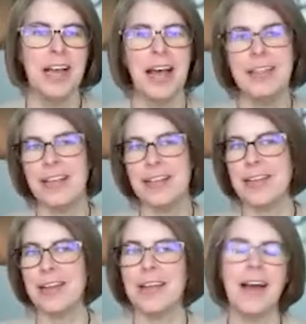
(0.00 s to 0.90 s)
and they
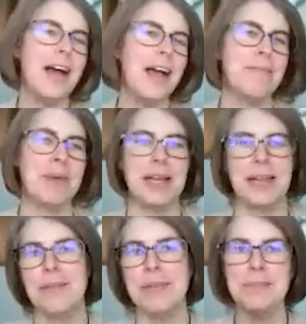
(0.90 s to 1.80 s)
say, hi, my
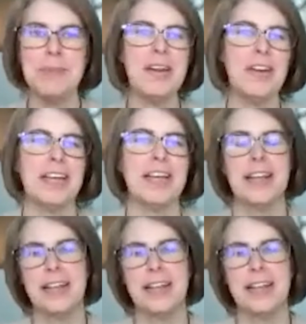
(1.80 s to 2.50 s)
name is Mary.